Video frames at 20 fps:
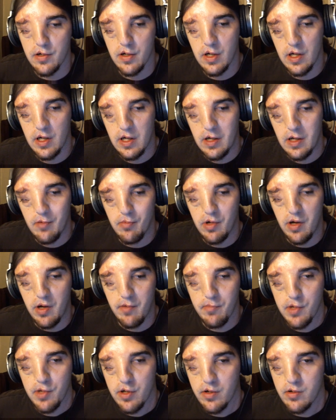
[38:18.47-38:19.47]
Uh,
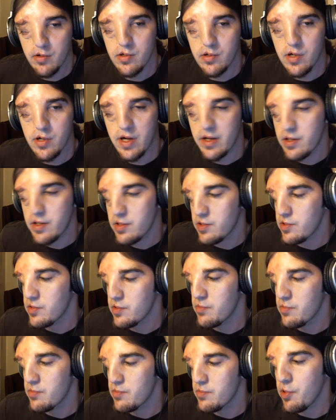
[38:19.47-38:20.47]
but I'm gonna
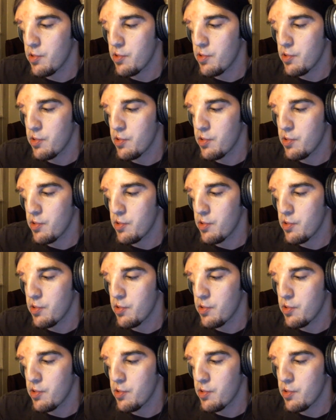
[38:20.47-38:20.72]
try to